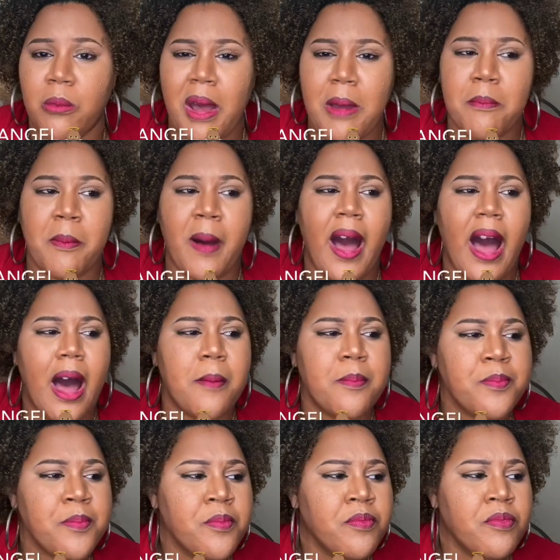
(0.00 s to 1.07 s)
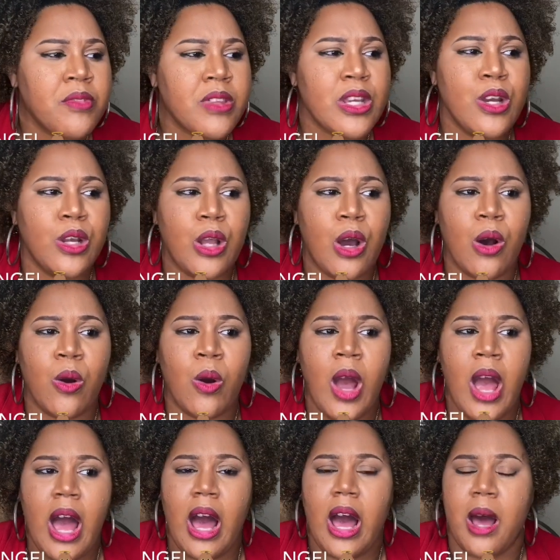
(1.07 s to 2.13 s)
My mom, you know,
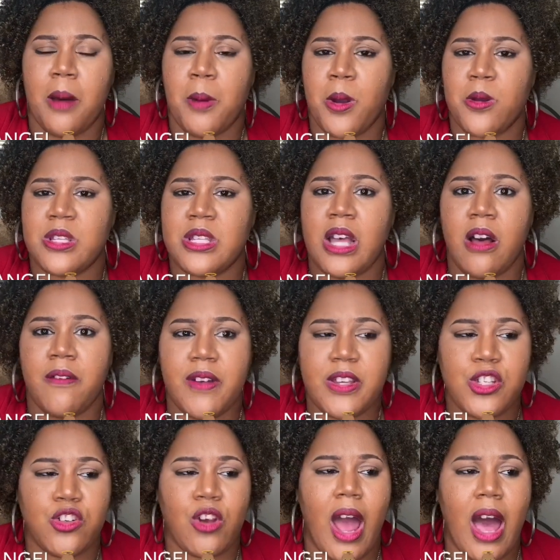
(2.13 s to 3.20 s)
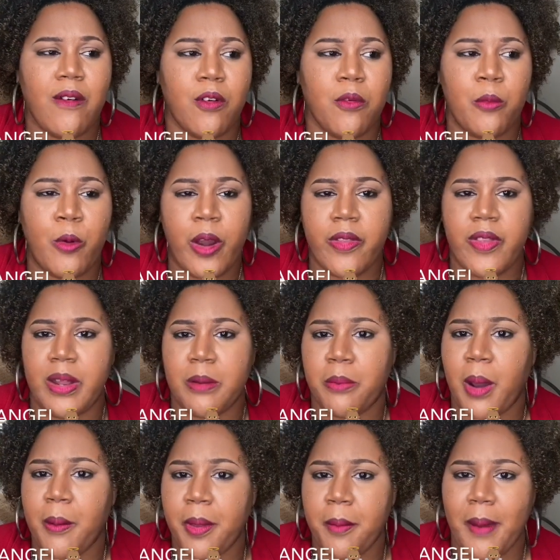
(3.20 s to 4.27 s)
herself has traveled more than
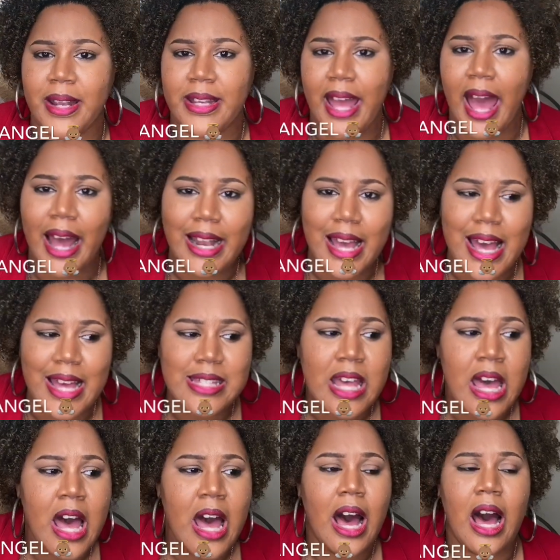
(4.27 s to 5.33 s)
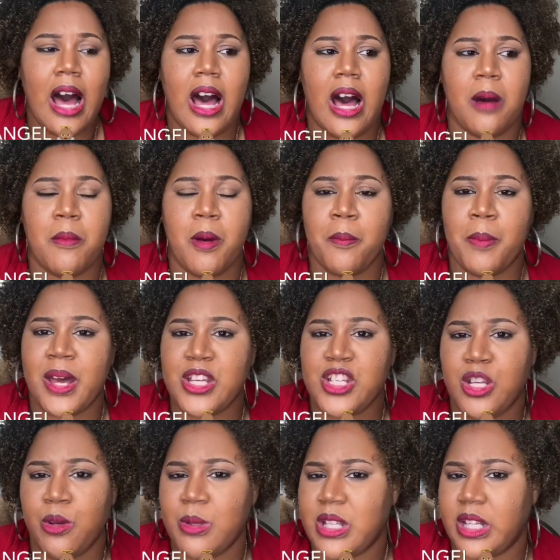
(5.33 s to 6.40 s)
probably my dad has, because
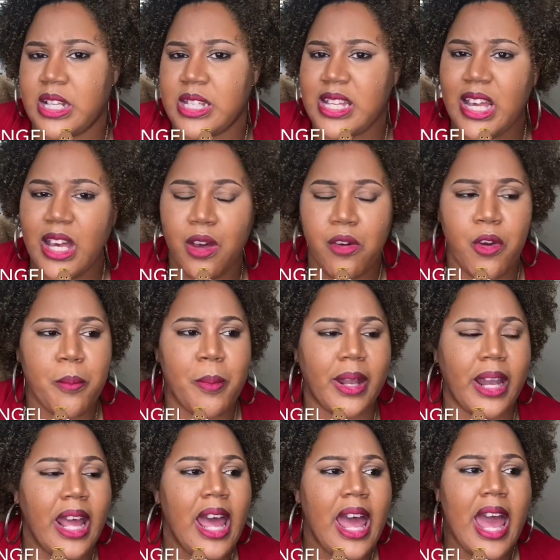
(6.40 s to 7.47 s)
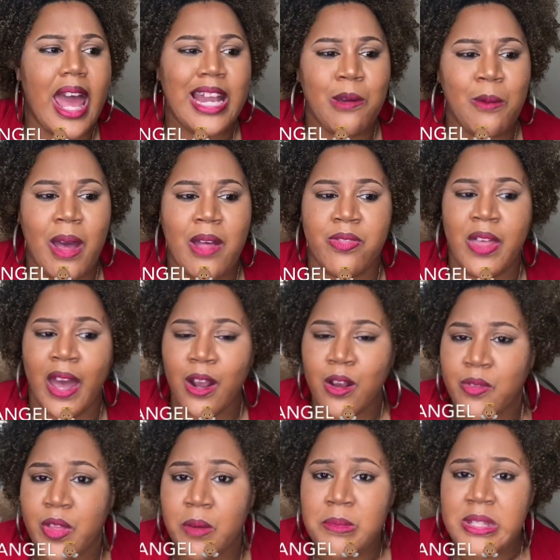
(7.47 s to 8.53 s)
she was in a singing group. But anyway,
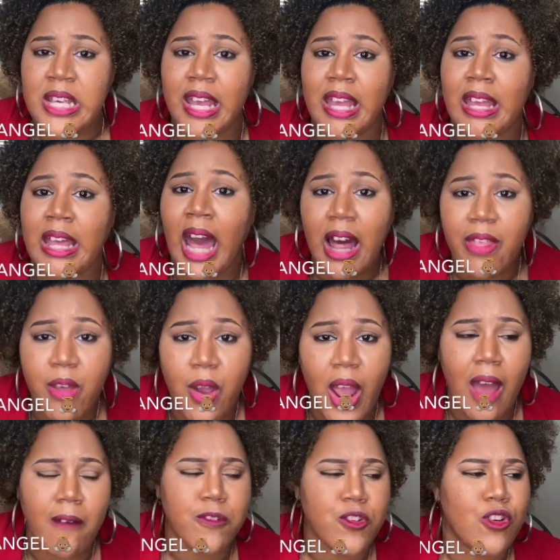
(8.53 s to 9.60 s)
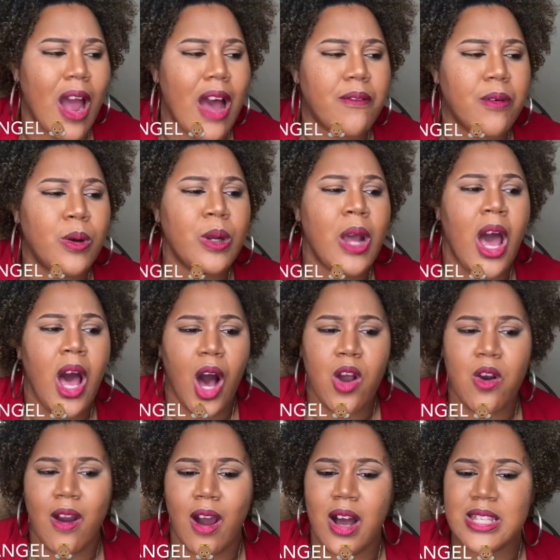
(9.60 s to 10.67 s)
them together have traveled
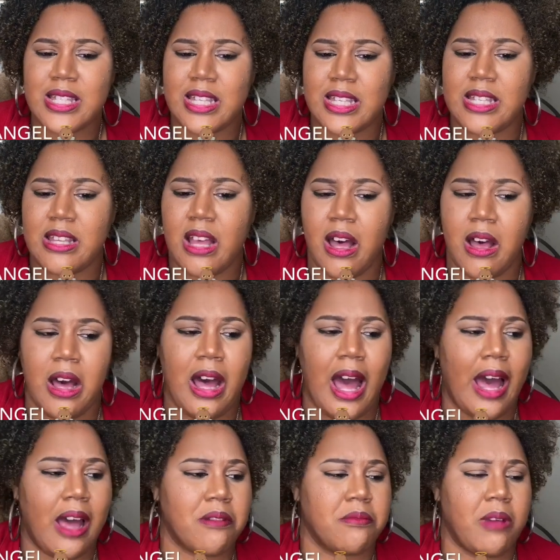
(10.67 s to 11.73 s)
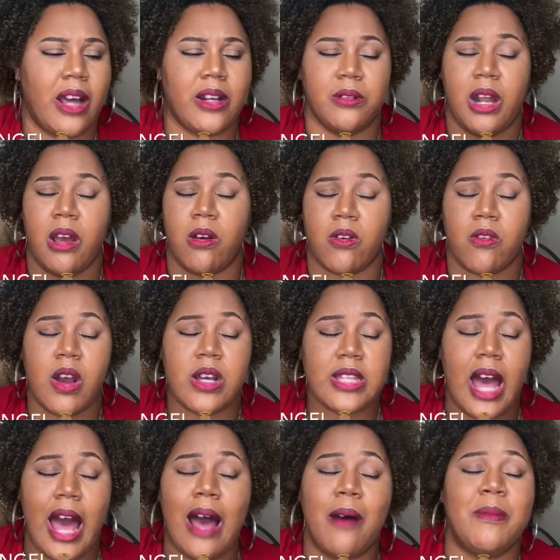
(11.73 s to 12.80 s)
across this, I don't know, across
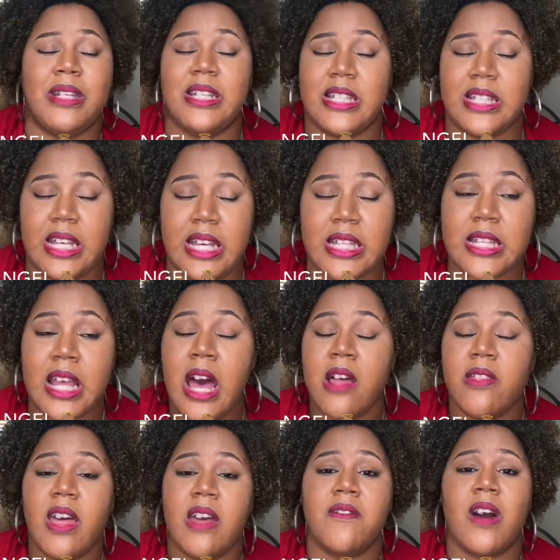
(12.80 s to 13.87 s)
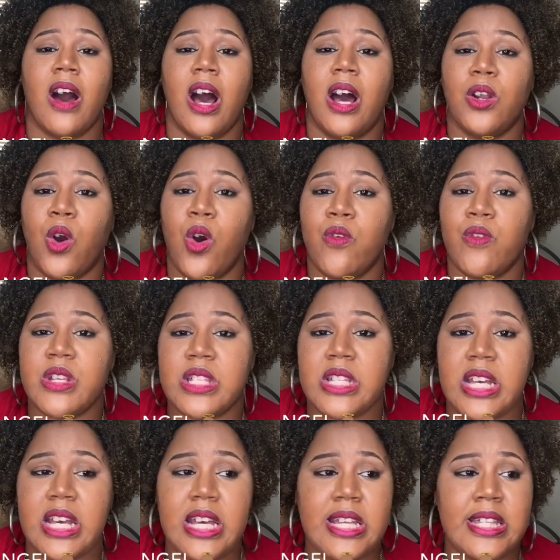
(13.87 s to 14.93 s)
how many seas. They've gone
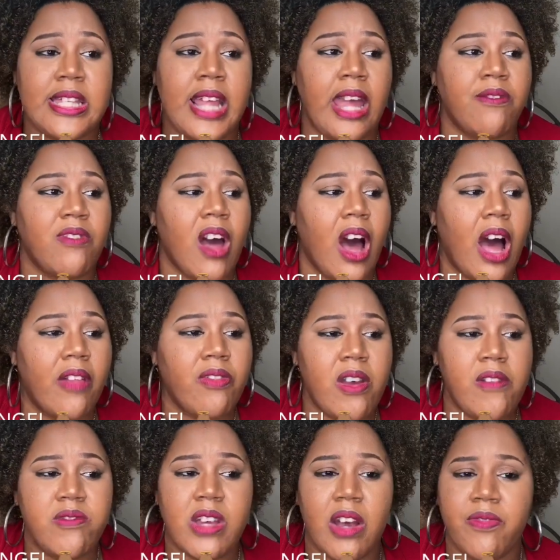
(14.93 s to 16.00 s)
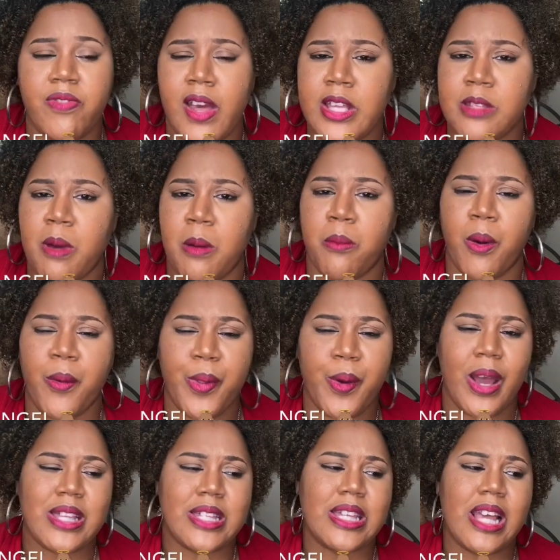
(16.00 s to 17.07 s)
overseas. They've done things. My brother
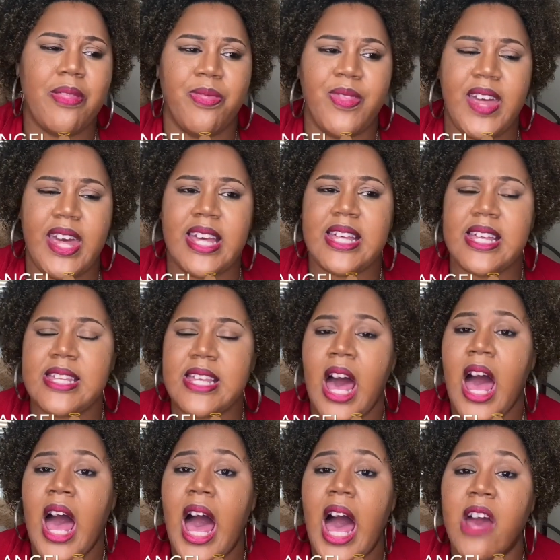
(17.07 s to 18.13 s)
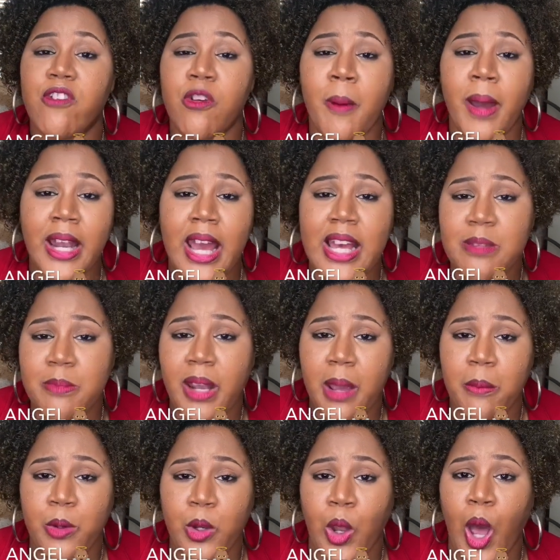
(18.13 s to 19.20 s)
has done things. Everybody has been
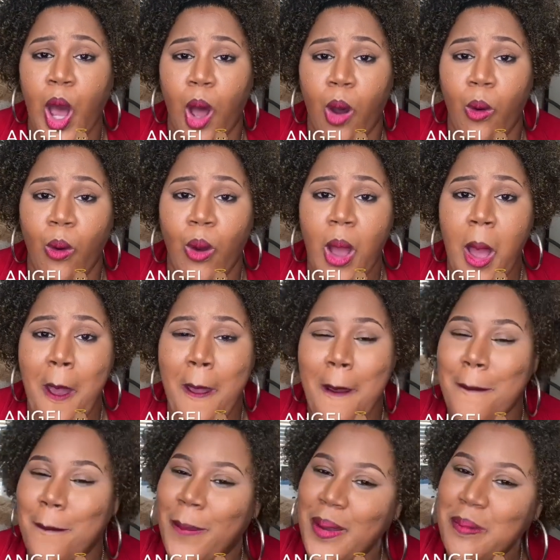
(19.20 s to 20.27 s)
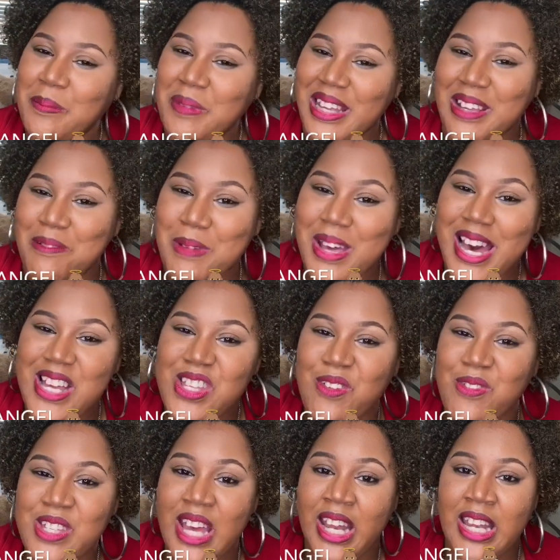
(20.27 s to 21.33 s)
able to go but me because of
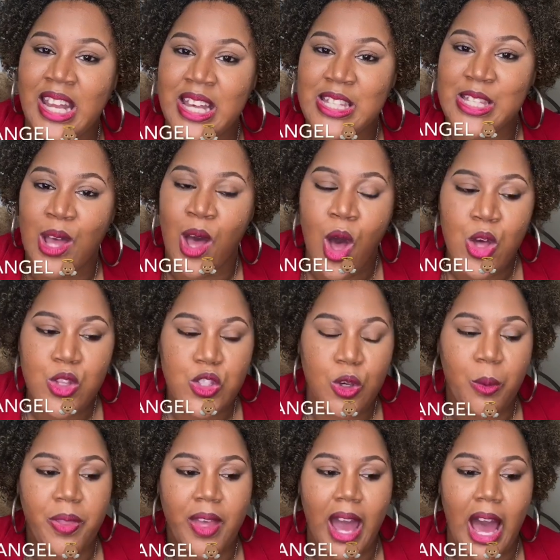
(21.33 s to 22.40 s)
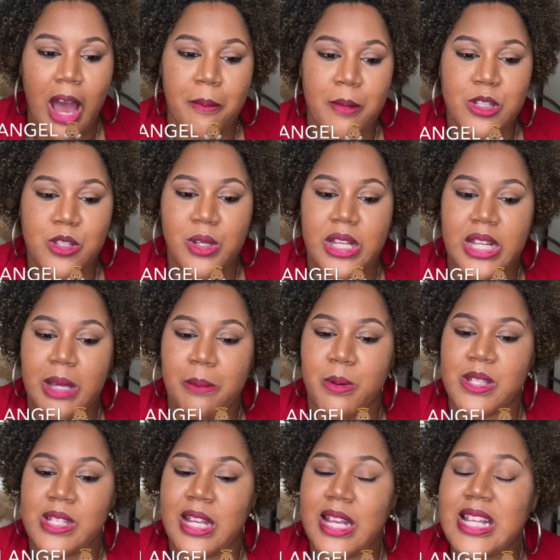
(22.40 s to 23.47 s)
sickness. So when the opportunity
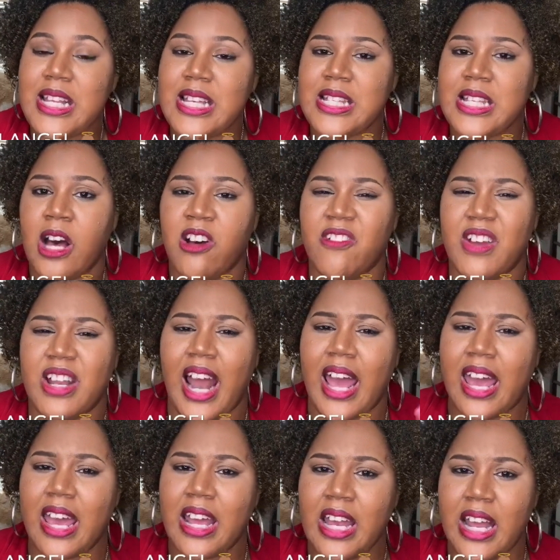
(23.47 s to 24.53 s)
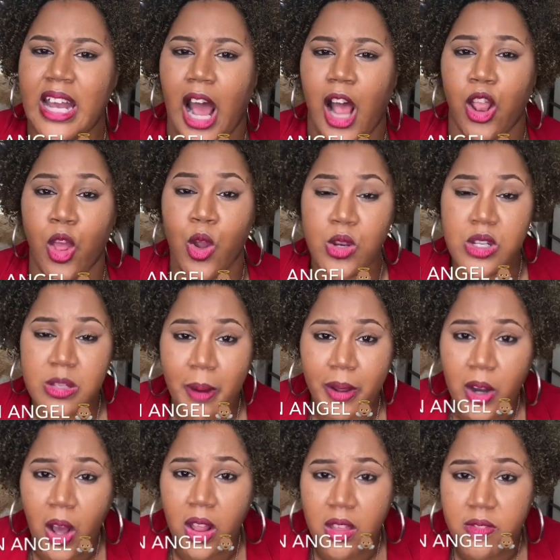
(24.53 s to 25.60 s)
presented itself and I learned about
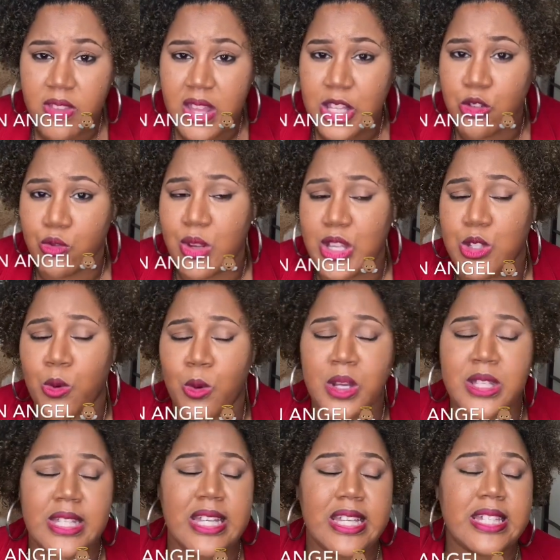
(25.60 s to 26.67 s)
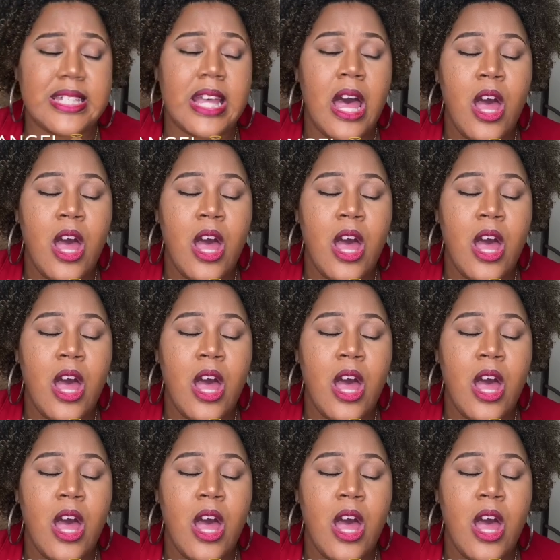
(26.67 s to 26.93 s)
all of these resources,